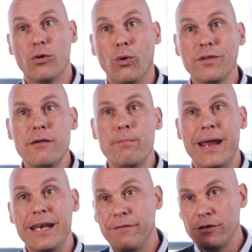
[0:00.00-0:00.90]
all the
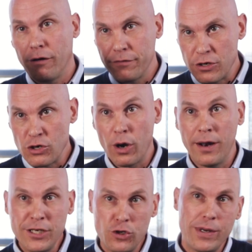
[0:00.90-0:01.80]
benefit of the
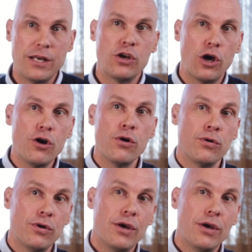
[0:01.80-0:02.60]
knowledge we know